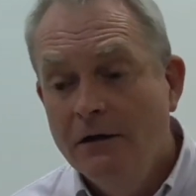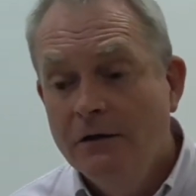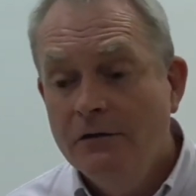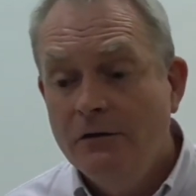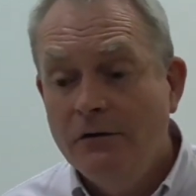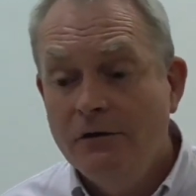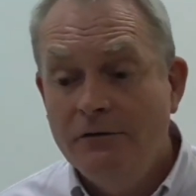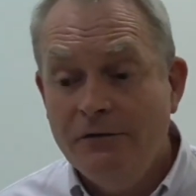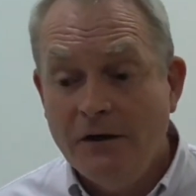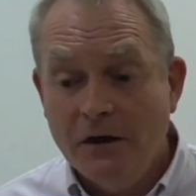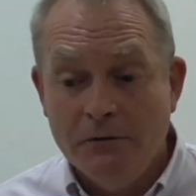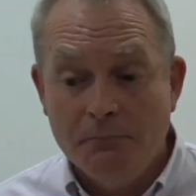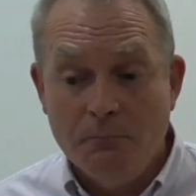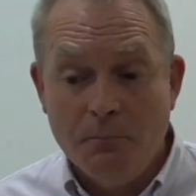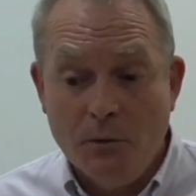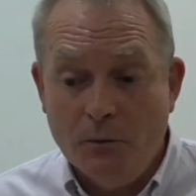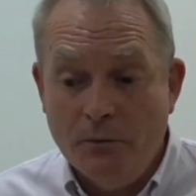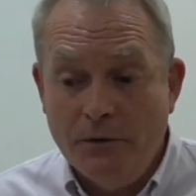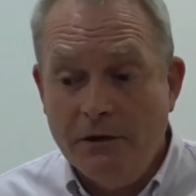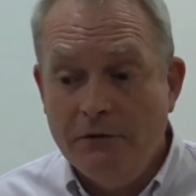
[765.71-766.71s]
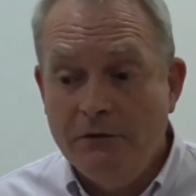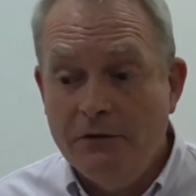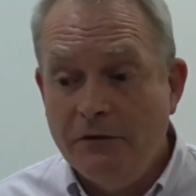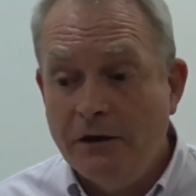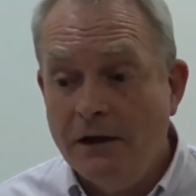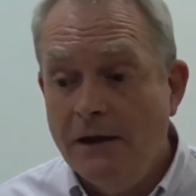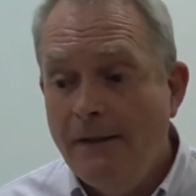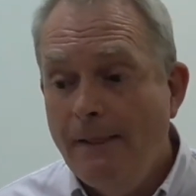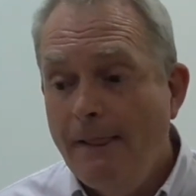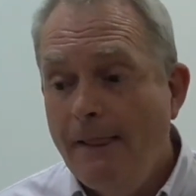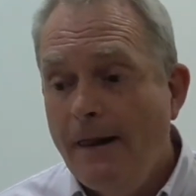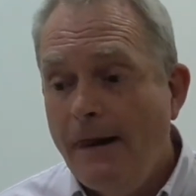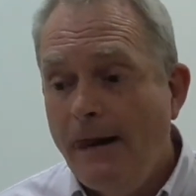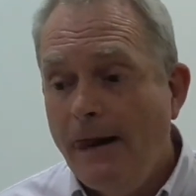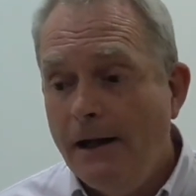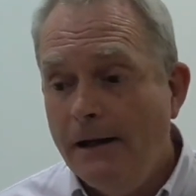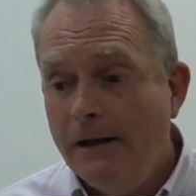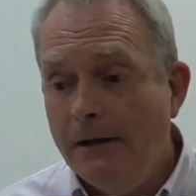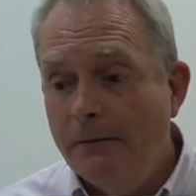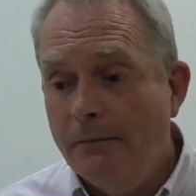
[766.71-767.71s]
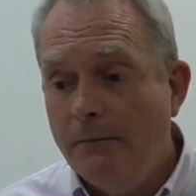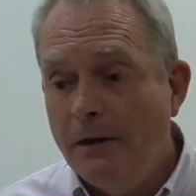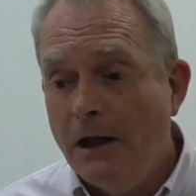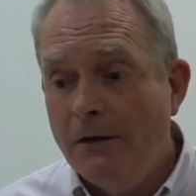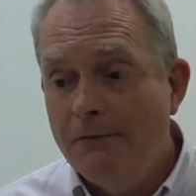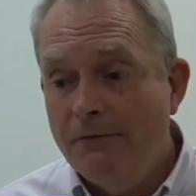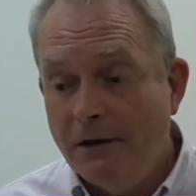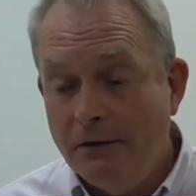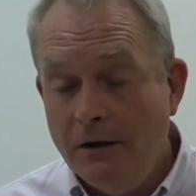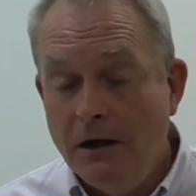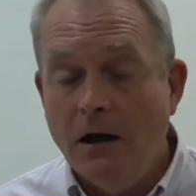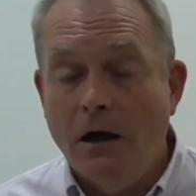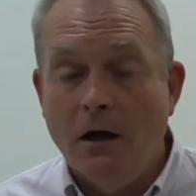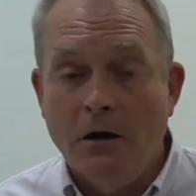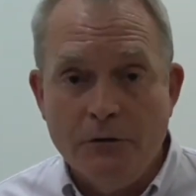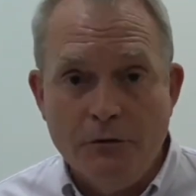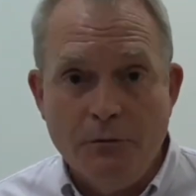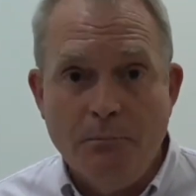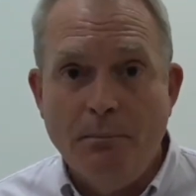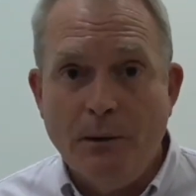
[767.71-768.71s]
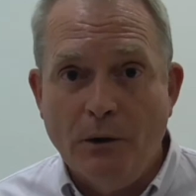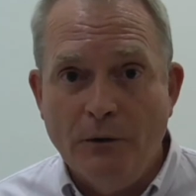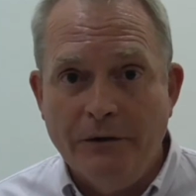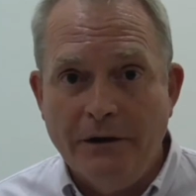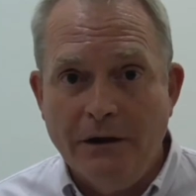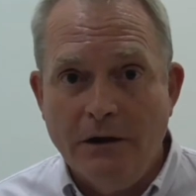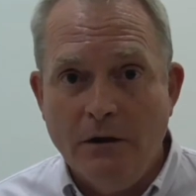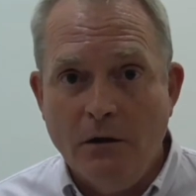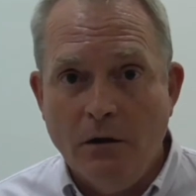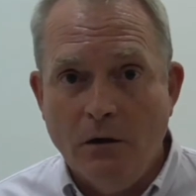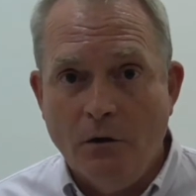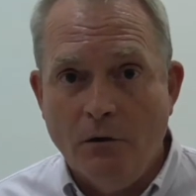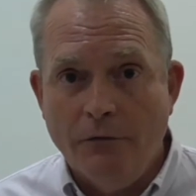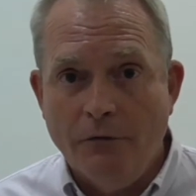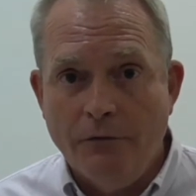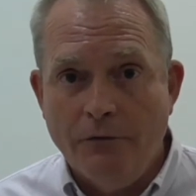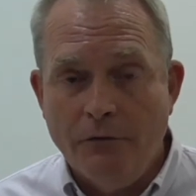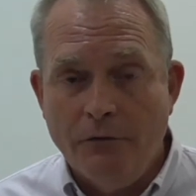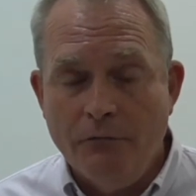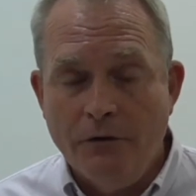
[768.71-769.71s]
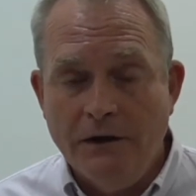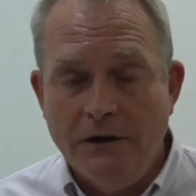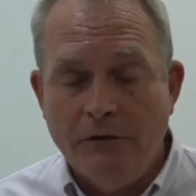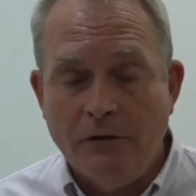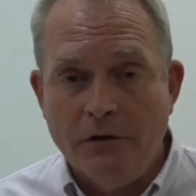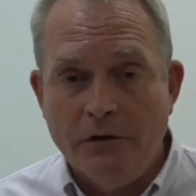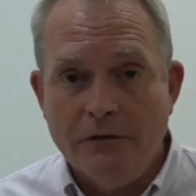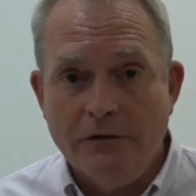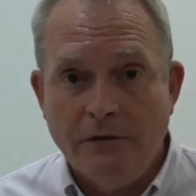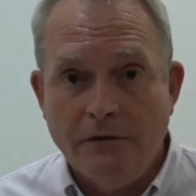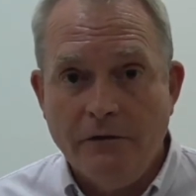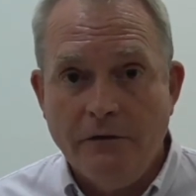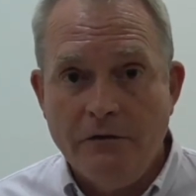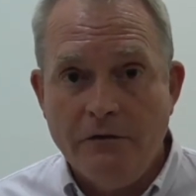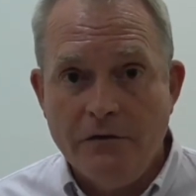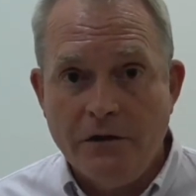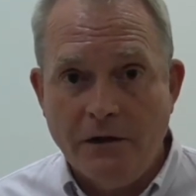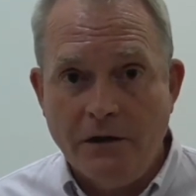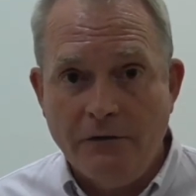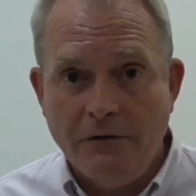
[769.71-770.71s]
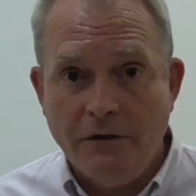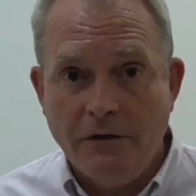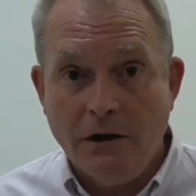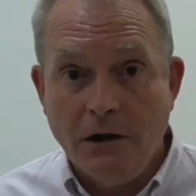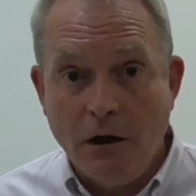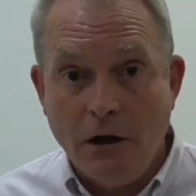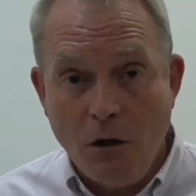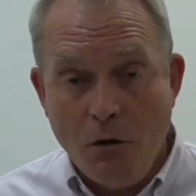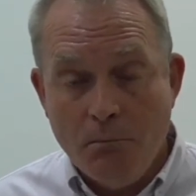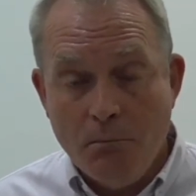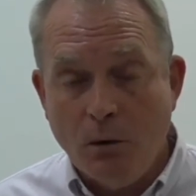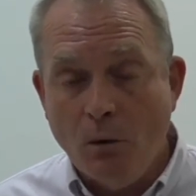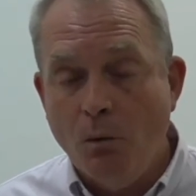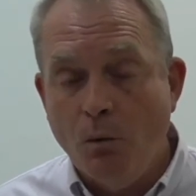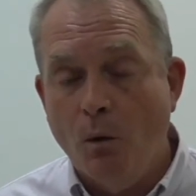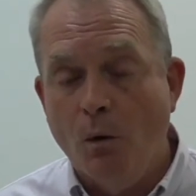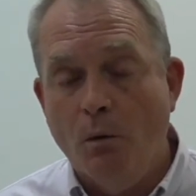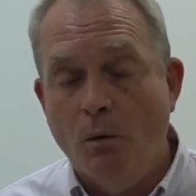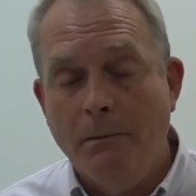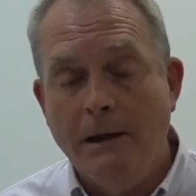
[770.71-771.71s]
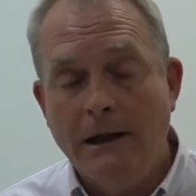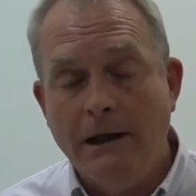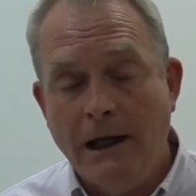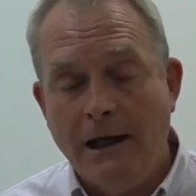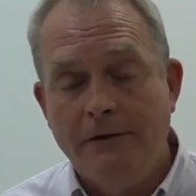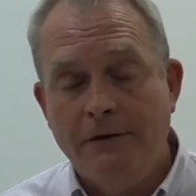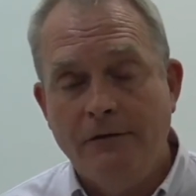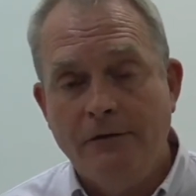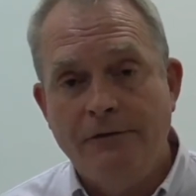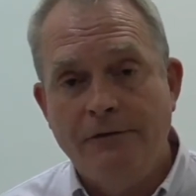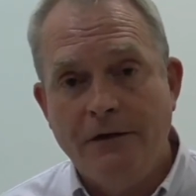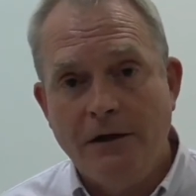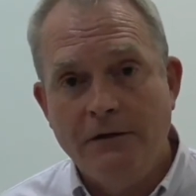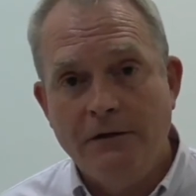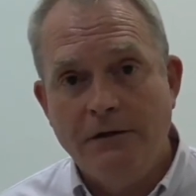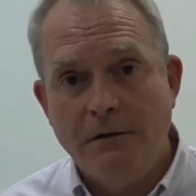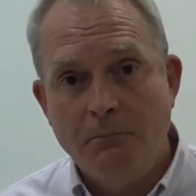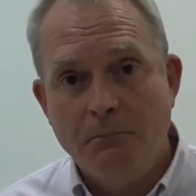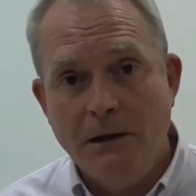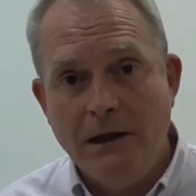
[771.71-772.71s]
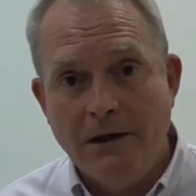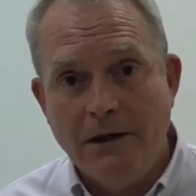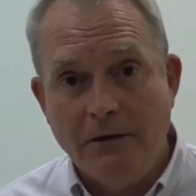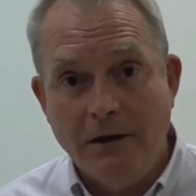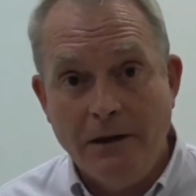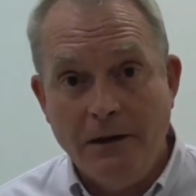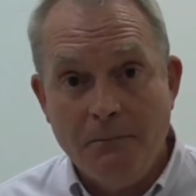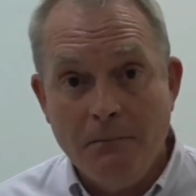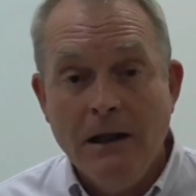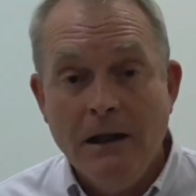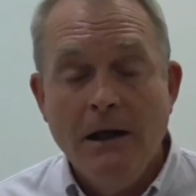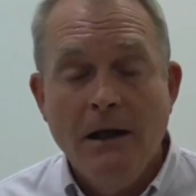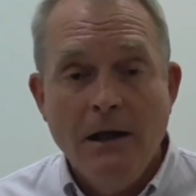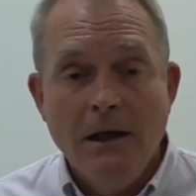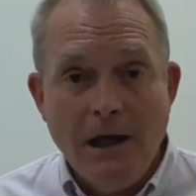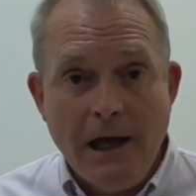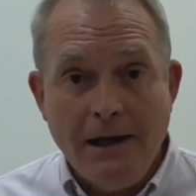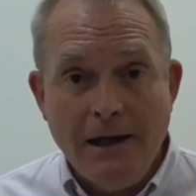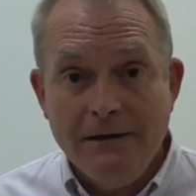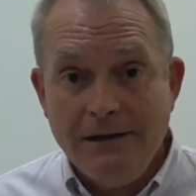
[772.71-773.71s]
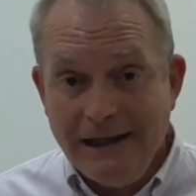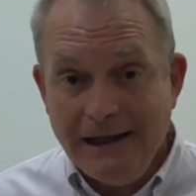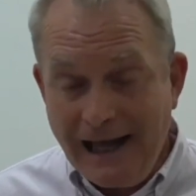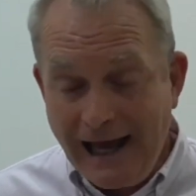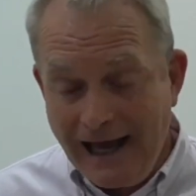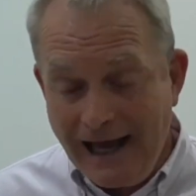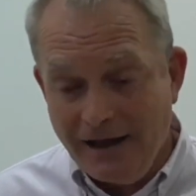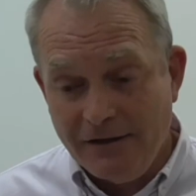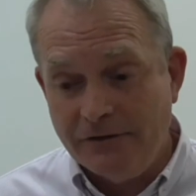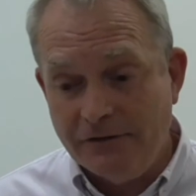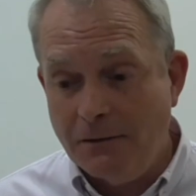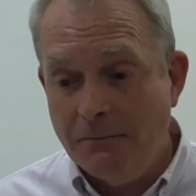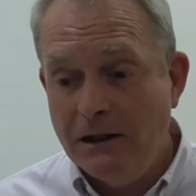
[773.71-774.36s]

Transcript: So, for example, there is a, you know, a very large body of research that suggests that global warming has affected malaria. And, um, and it has.